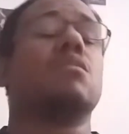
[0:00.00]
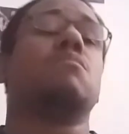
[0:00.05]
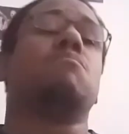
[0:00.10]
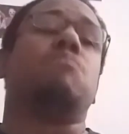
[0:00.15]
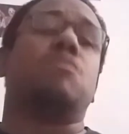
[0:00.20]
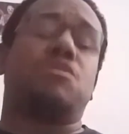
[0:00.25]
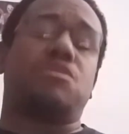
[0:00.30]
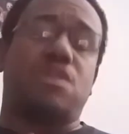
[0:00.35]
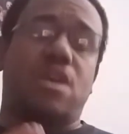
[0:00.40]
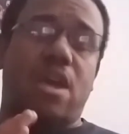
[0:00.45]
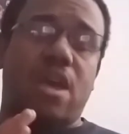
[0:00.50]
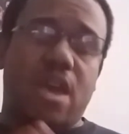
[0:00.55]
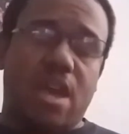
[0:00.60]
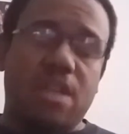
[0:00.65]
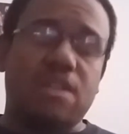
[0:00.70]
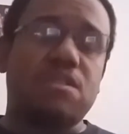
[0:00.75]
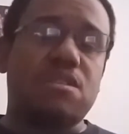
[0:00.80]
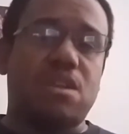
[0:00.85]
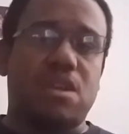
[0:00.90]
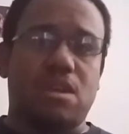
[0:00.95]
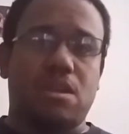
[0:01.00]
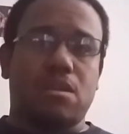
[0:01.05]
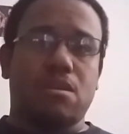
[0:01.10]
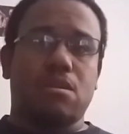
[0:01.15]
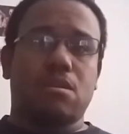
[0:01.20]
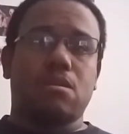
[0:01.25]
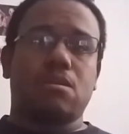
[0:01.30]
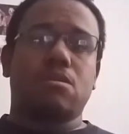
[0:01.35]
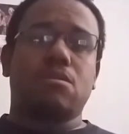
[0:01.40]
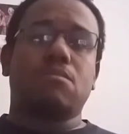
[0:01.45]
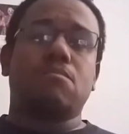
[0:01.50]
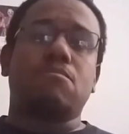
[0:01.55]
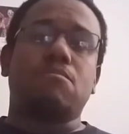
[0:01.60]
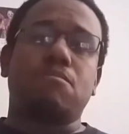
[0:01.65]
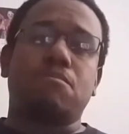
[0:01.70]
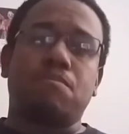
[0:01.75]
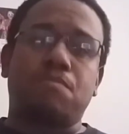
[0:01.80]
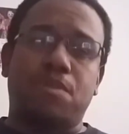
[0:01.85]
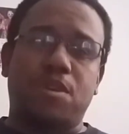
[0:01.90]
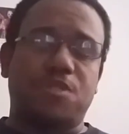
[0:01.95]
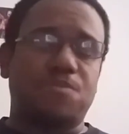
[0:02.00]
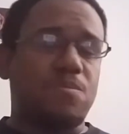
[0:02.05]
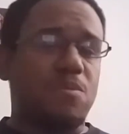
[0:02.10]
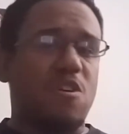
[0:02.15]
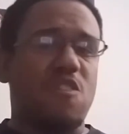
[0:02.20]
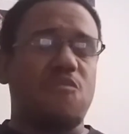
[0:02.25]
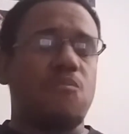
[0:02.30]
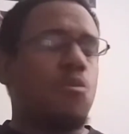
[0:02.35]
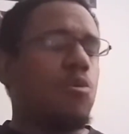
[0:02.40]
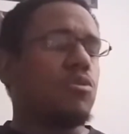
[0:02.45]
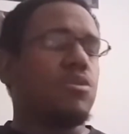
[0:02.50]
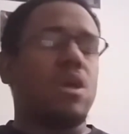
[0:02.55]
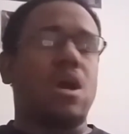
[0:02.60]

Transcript: But the ending pissed me off more.